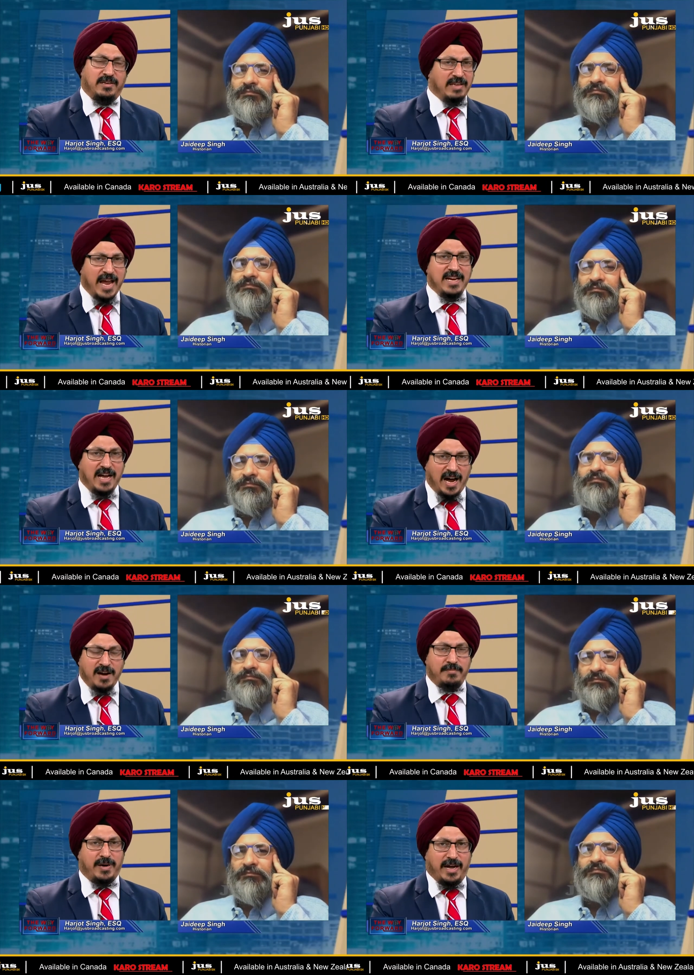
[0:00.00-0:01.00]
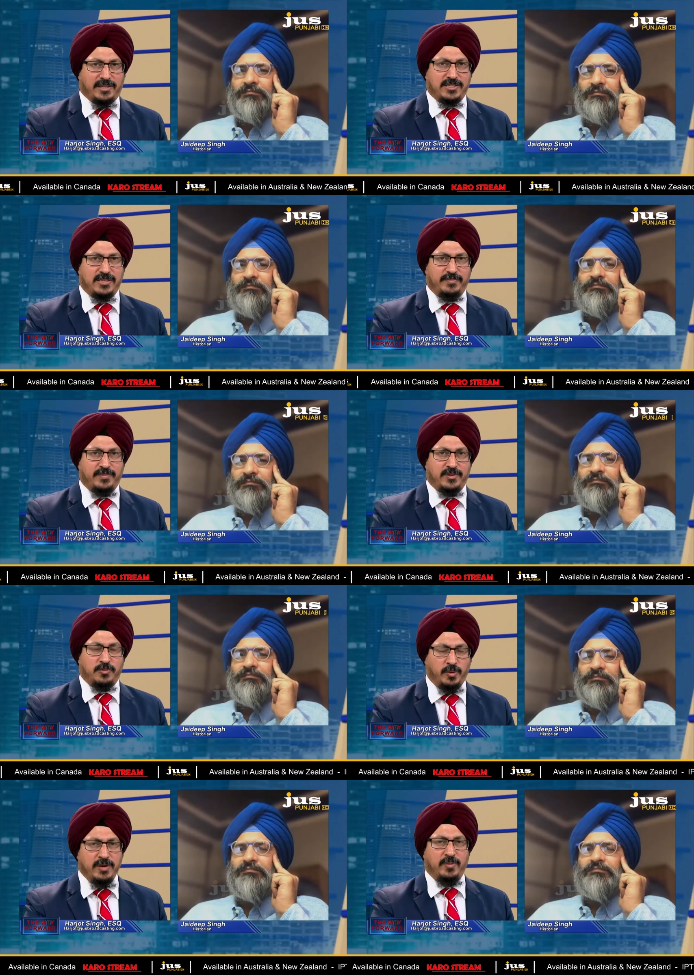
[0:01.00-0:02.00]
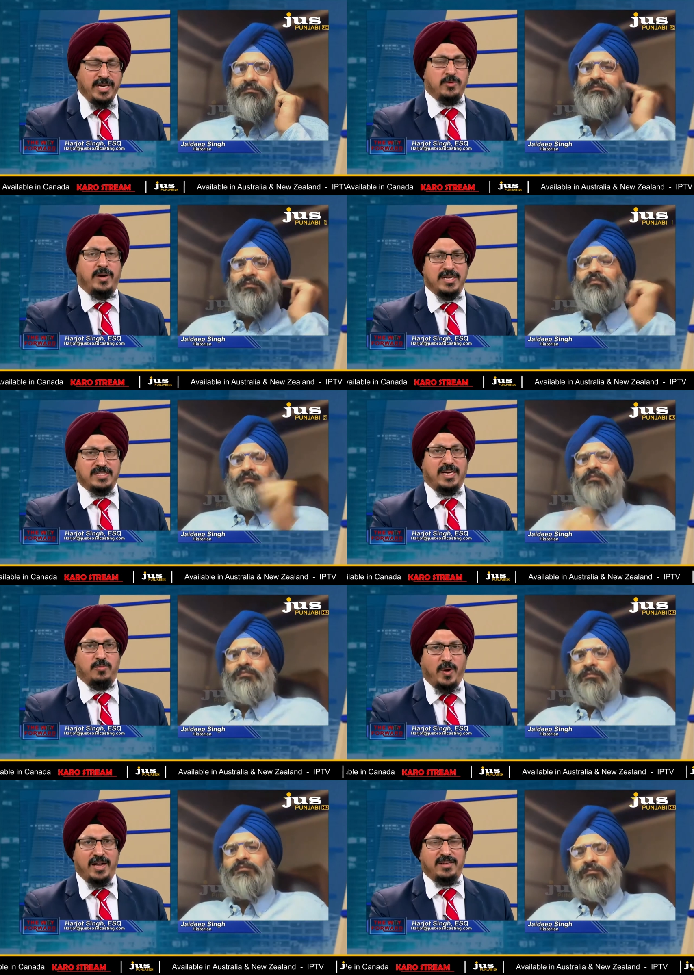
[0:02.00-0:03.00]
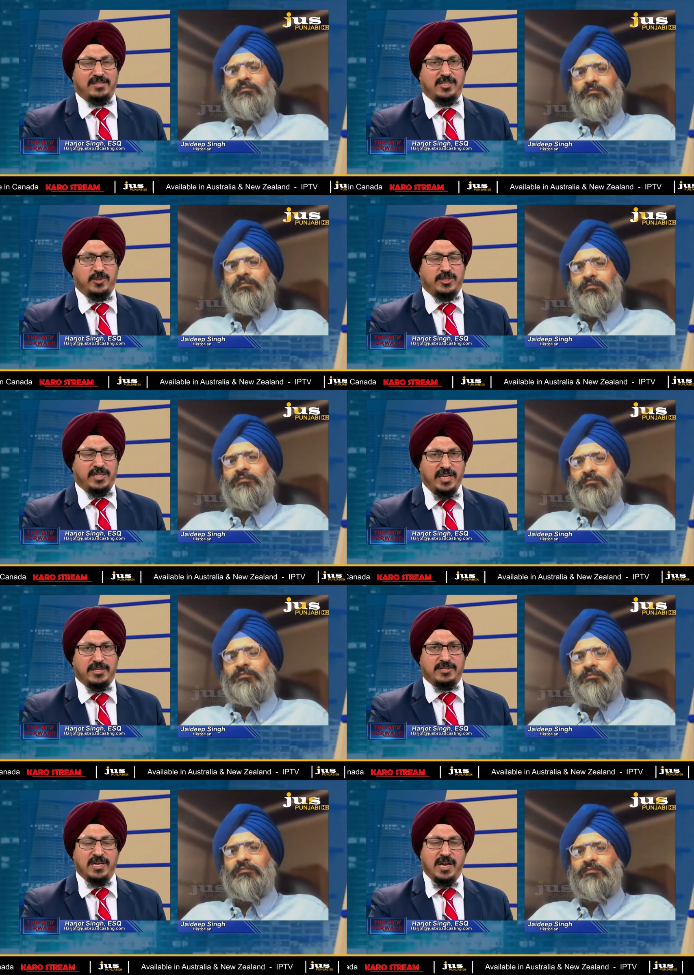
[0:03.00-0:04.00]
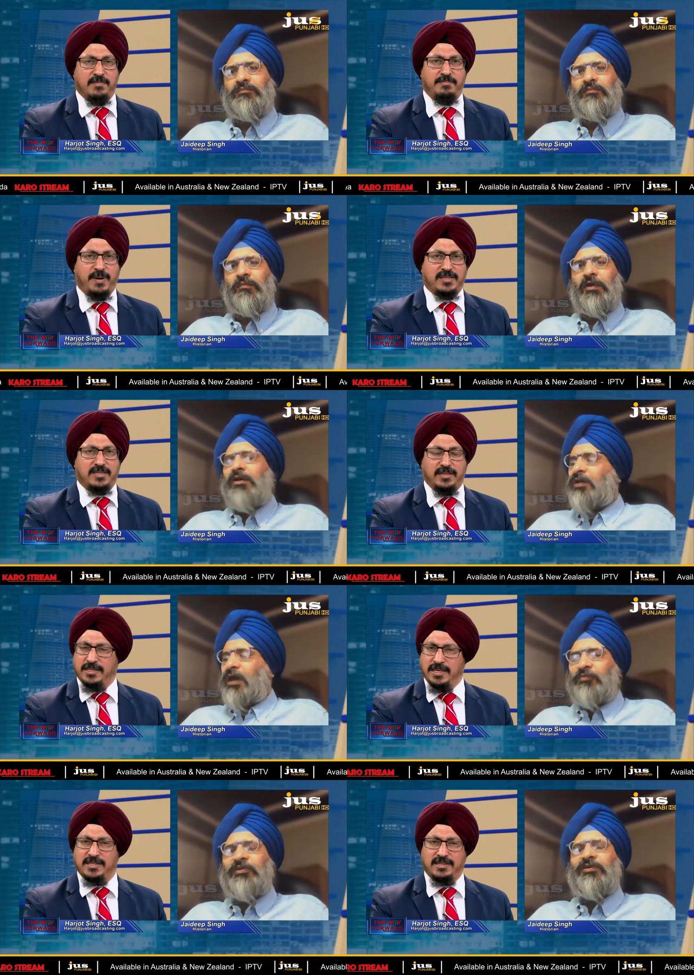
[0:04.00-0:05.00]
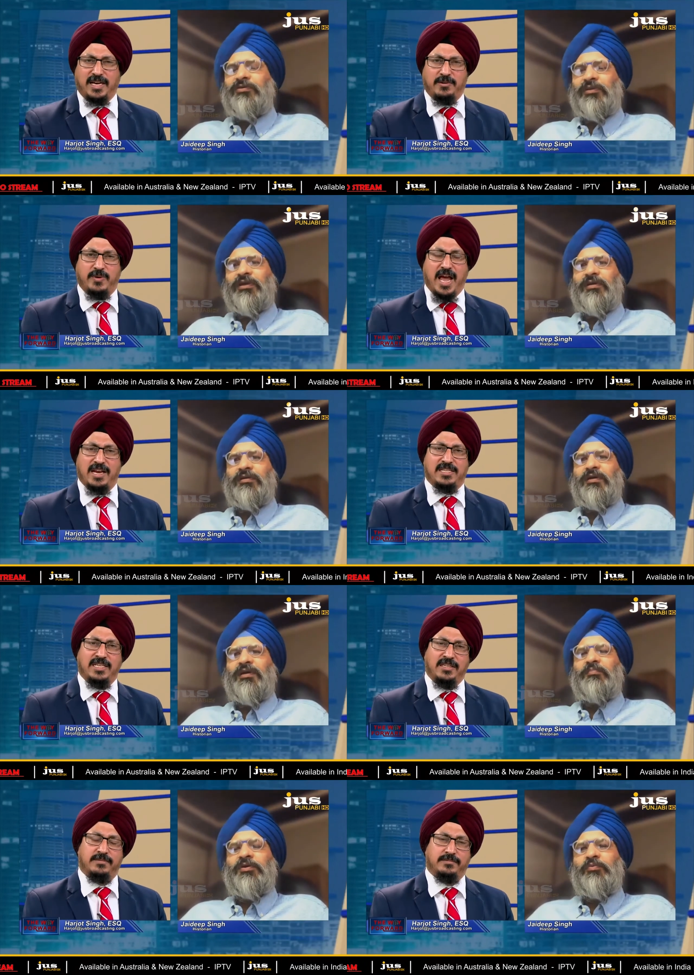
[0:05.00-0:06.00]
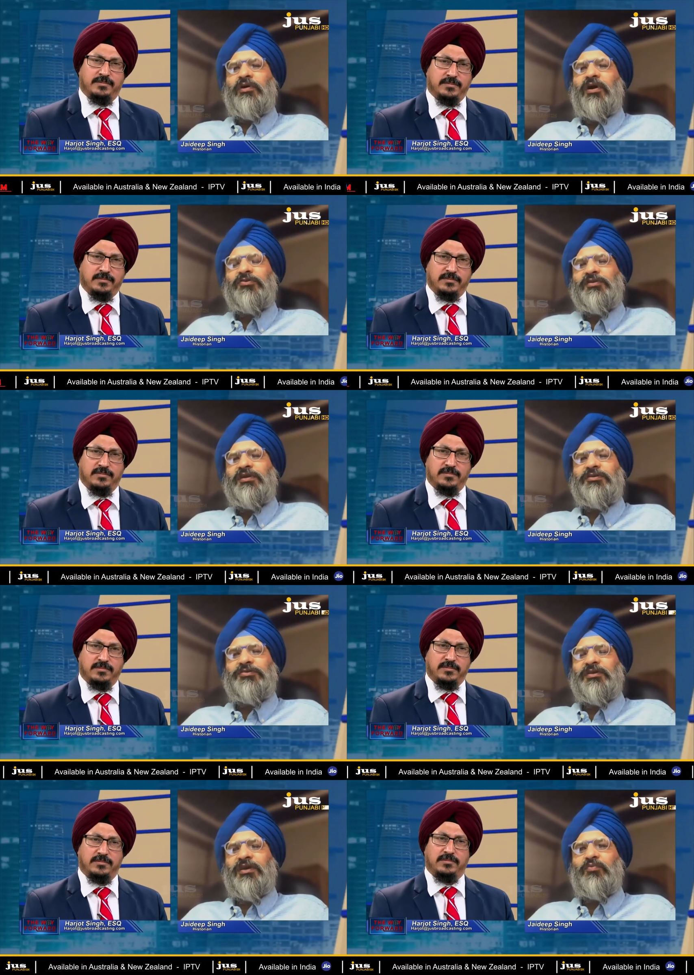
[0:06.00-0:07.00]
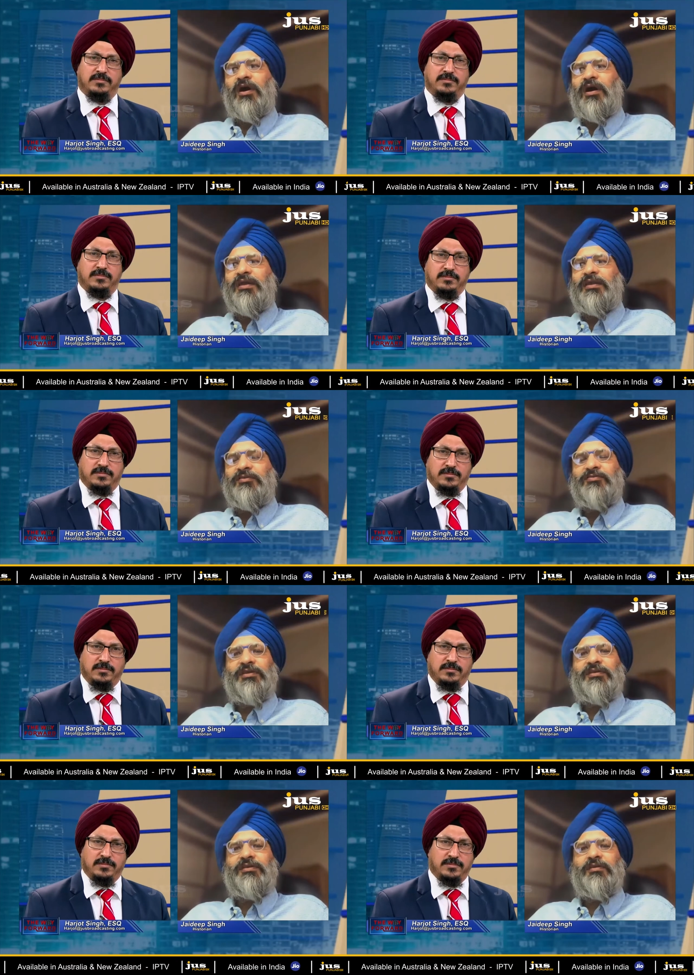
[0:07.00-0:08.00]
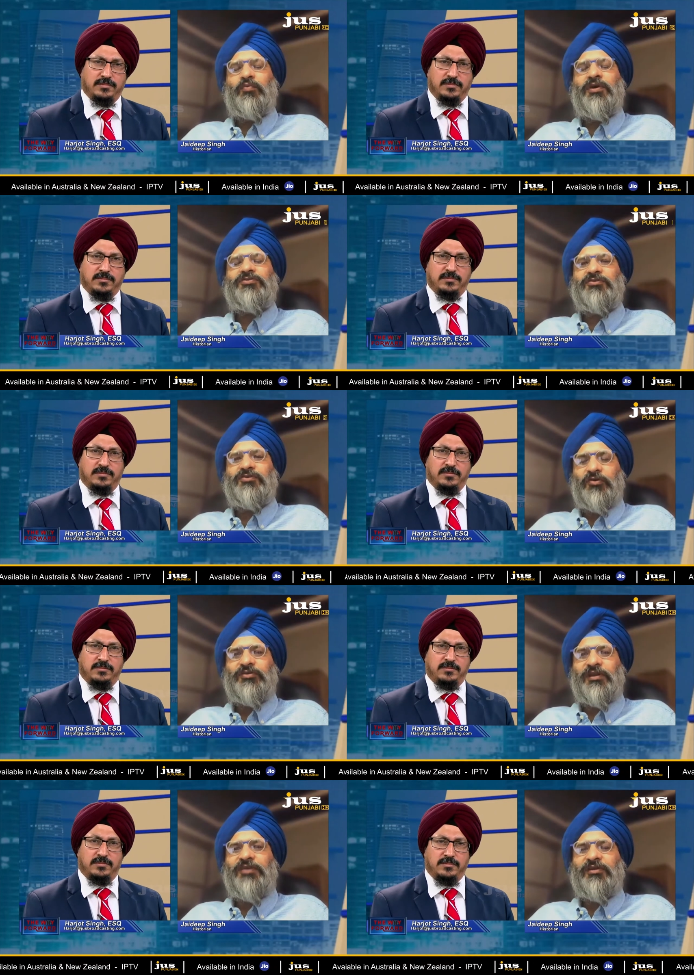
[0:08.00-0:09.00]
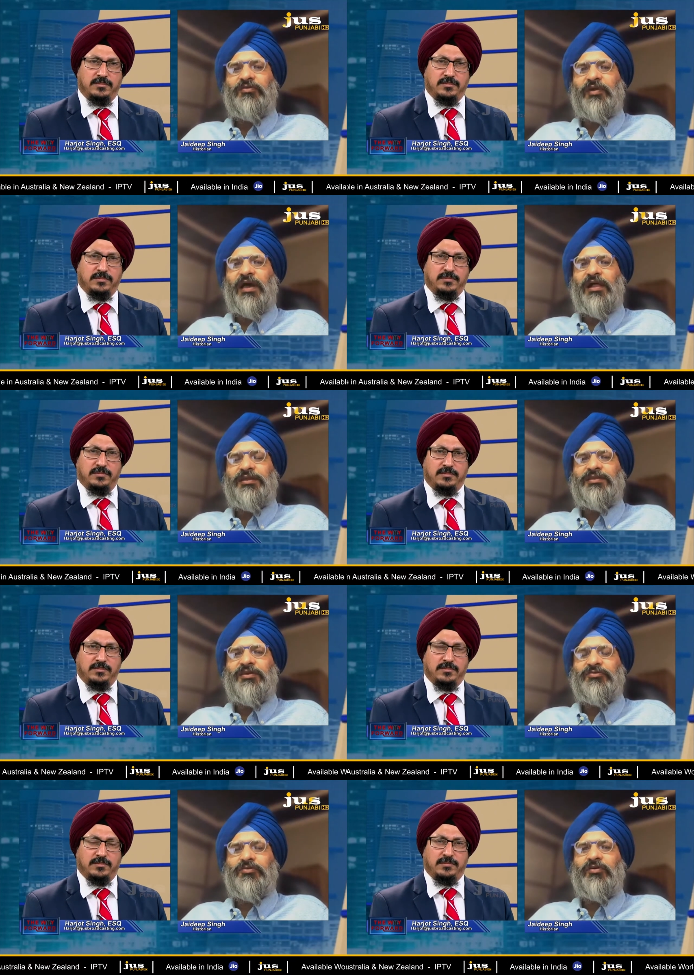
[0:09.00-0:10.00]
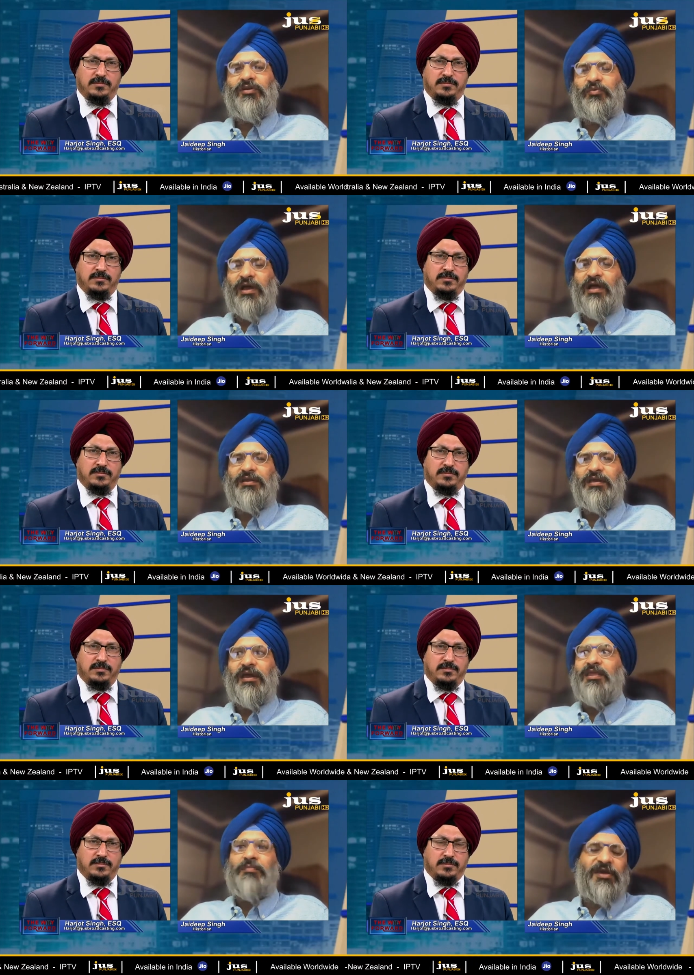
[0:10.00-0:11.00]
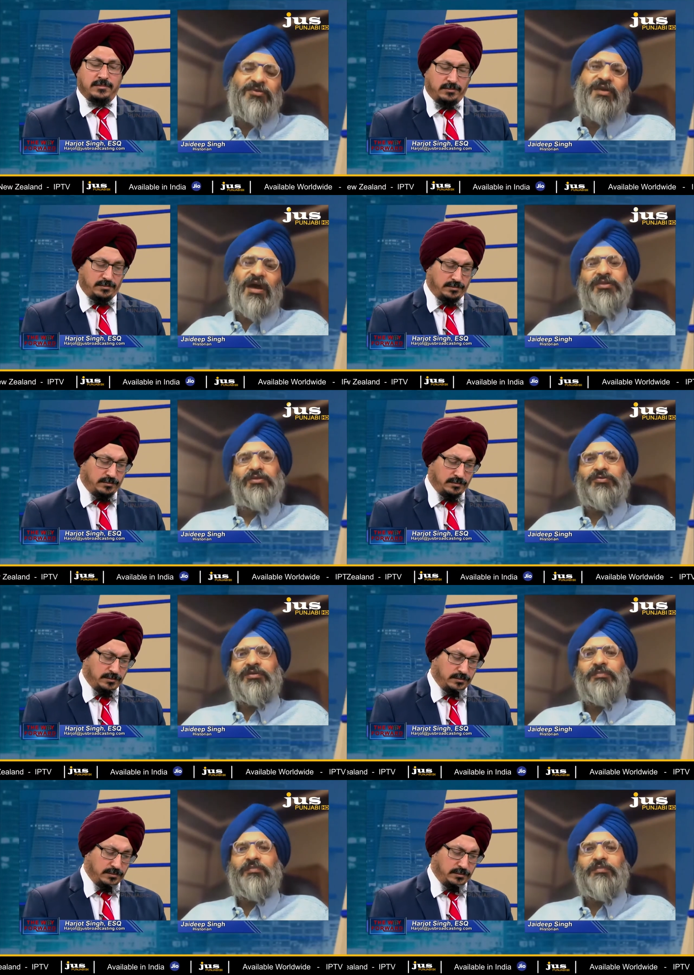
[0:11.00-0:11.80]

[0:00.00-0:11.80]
Speaker 1: 9 are blacks we, we need to understand why that situation is, but is, not that a reality?
Speaker 2: But we also need to understand why it is that what is the sociological reality and historical reality that makes nine of those